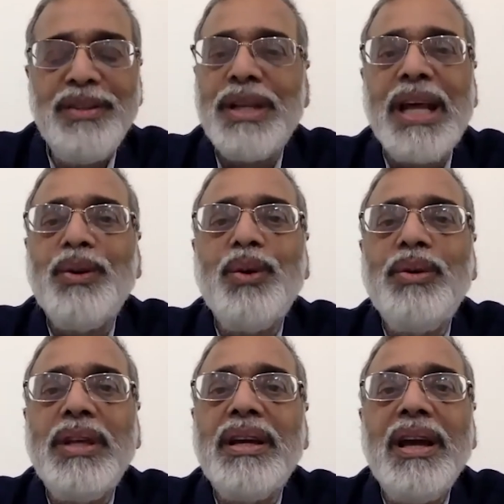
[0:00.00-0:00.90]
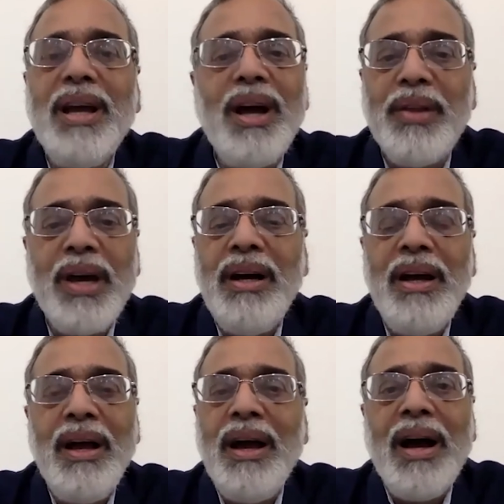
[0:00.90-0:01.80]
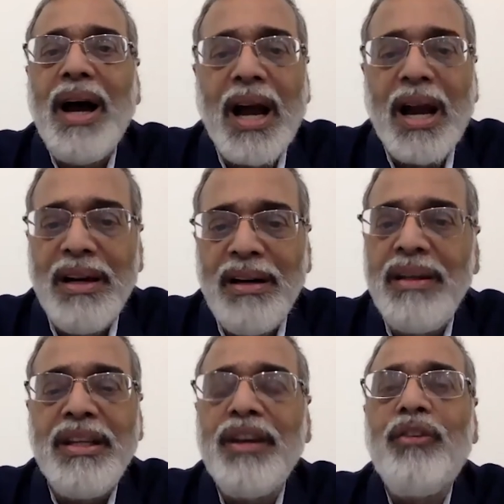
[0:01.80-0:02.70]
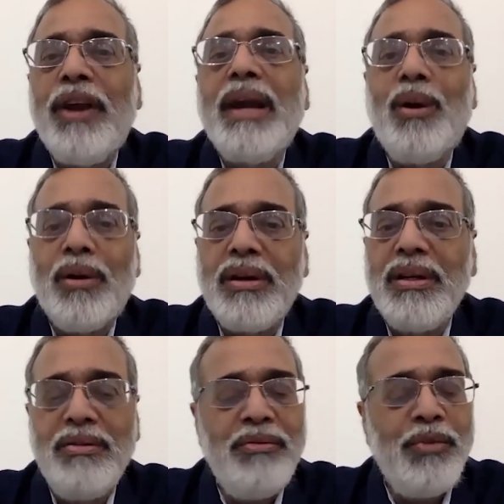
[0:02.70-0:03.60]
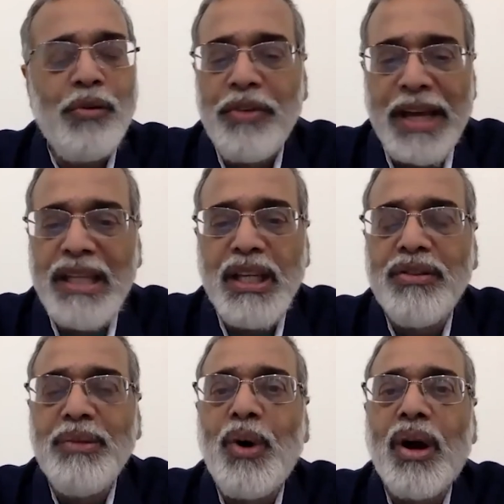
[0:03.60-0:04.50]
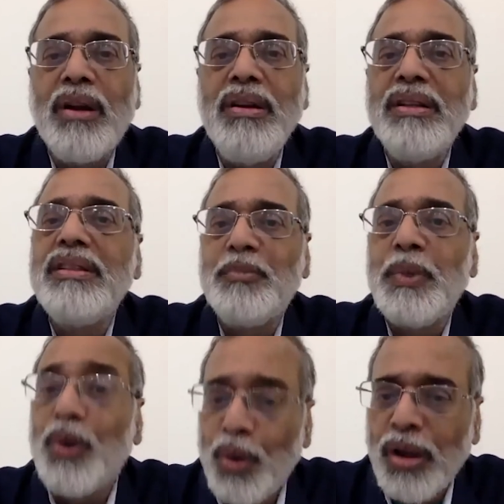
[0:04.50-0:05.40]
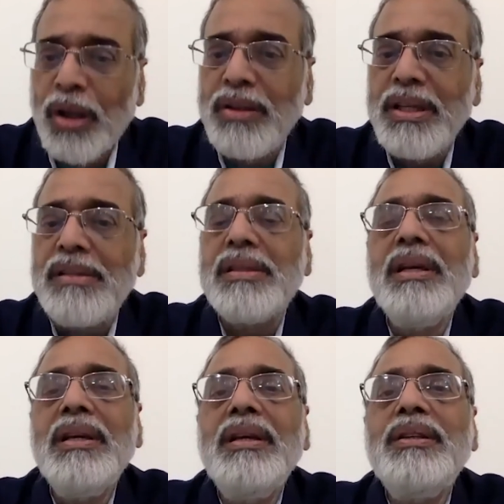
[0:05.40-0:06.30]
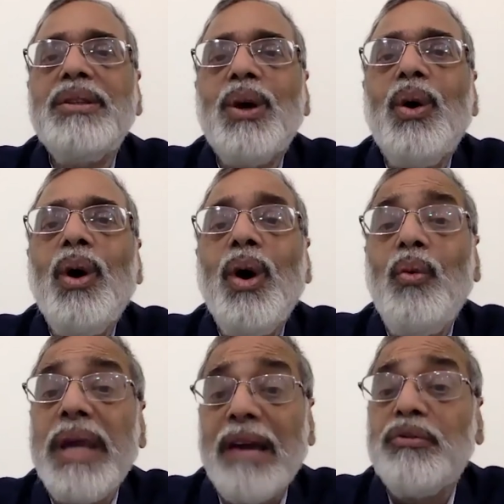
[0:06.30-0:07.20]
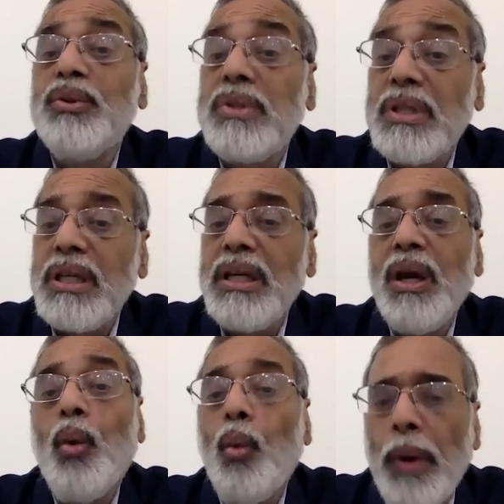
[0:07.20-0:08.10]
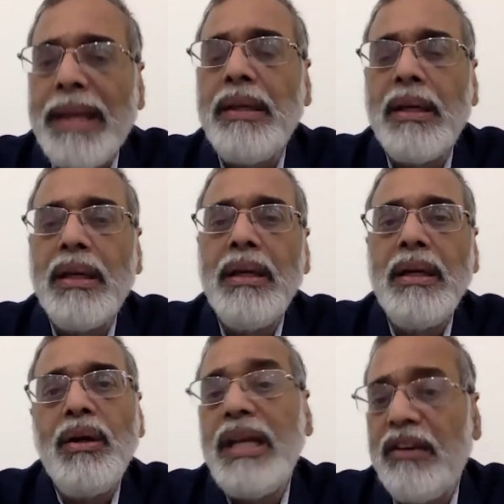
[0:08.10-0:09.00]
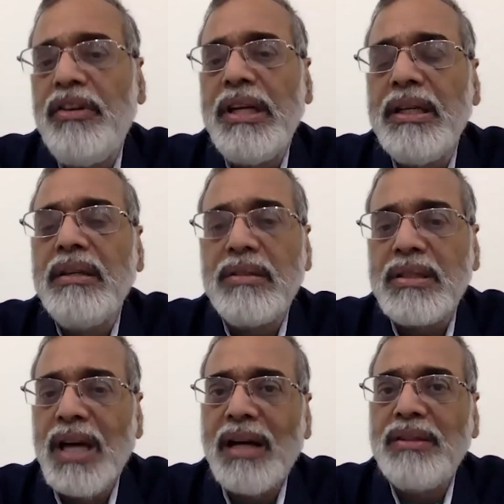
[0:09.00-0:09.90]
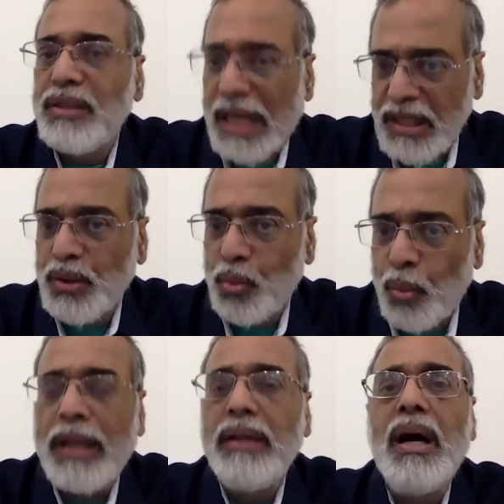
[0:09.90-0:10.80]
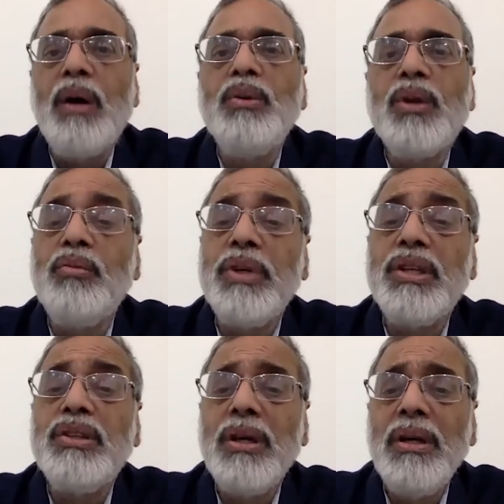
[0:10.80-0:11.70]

So I don't think the, our earlier record of any of the modelers has been good on this. So we have to see when leveling starts. So that is one count on which